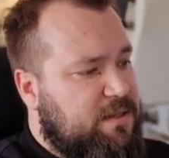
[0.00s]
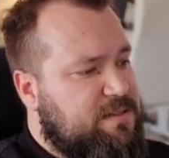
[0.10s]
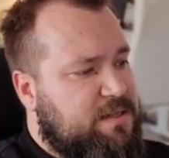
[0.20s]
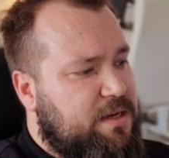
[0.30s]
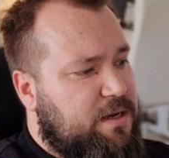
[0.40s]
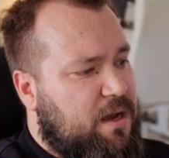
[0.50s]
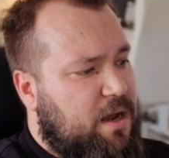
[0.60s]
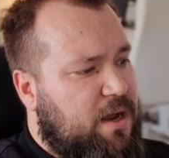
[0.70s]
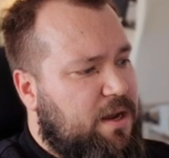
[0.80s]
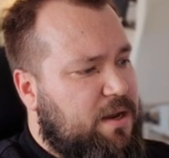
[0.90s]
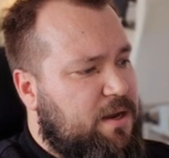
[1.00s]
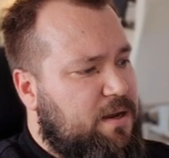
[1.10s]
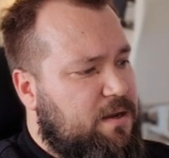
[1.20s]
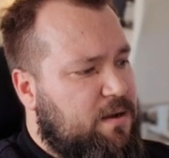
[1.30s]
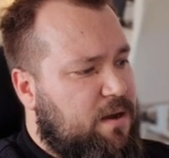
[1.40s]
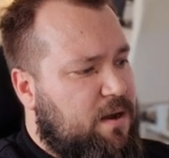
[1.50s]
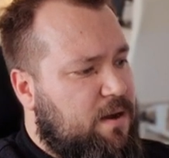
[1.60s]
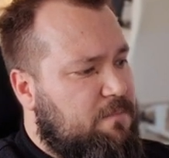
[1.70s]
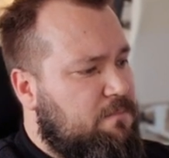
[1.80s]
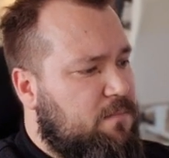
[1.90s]
Let's say I
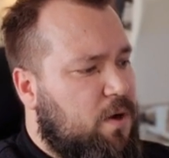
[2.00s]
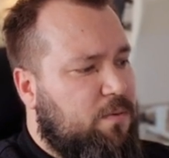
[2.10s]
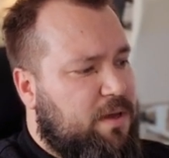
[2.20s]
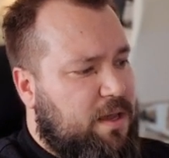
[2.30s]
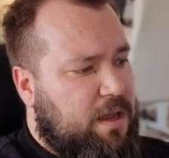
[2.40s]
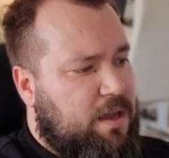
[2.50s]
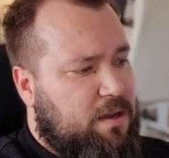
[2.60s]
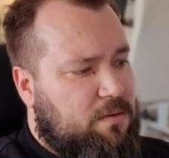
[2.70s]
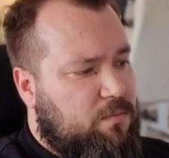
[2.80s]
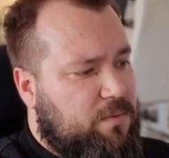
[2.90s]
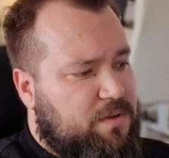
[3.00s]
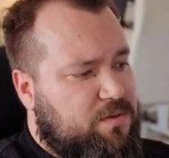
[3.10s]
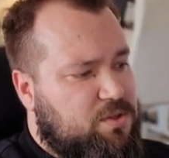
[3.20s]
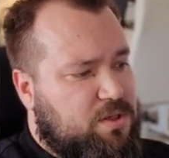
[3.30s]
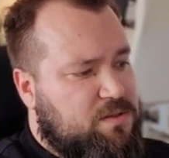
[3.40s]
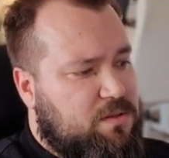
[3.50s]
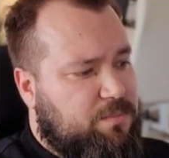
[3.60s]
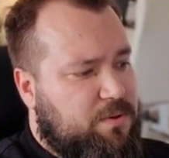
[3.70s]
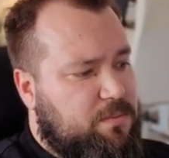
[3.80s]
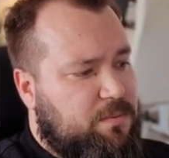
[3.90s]
am okay with just the
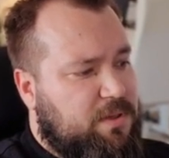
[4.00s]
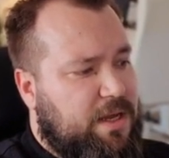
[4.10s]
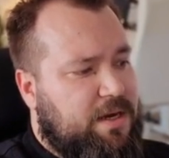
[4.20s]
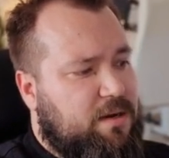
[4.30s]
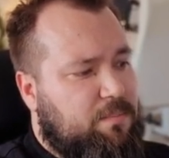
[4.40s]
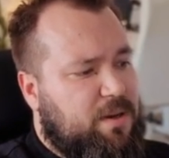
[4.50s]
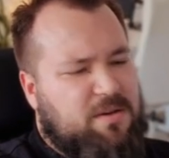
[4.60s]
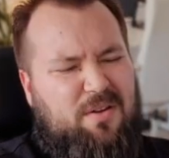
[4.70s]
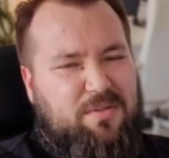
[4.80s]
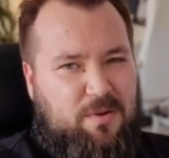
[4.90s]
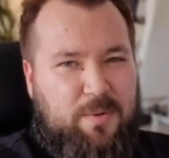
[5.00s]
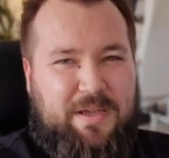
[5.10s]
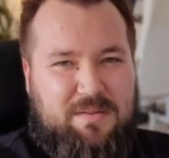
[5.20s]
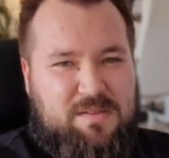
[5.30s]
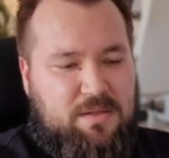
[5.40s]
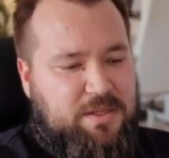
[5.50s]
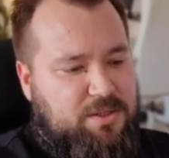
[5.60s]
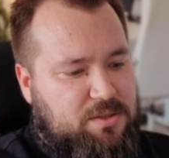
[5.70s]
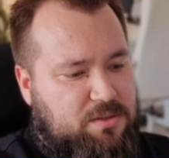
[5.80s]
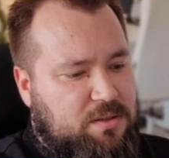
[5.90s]
premium lighting, but not the quick
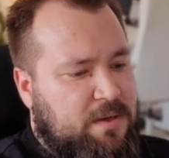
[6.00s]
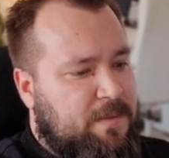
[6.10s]
installation.